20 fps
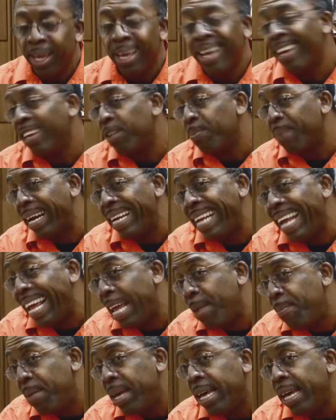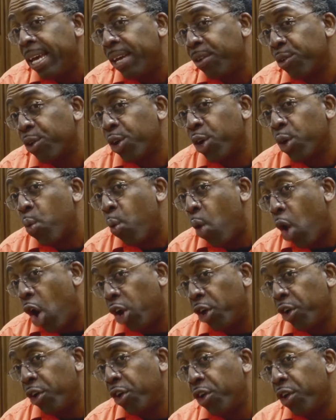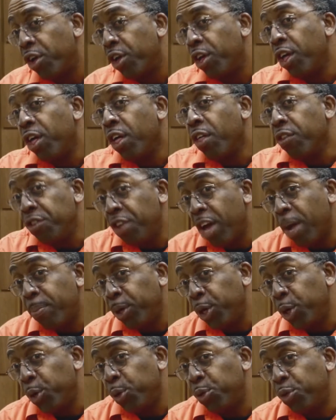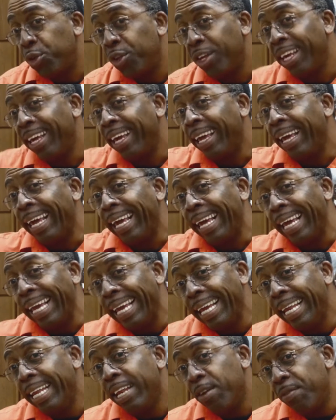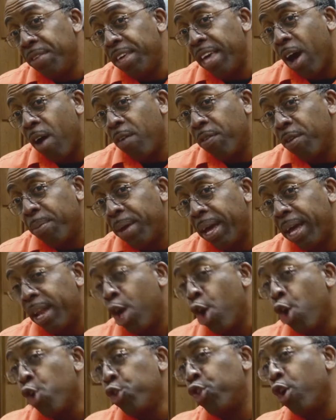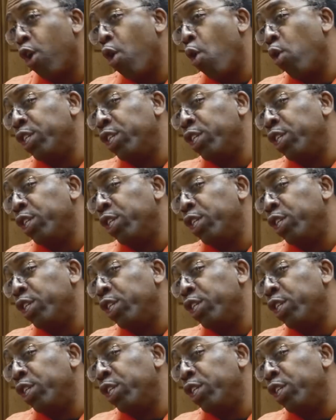is my name is Kirk Waller. W's, end of the alphabet. So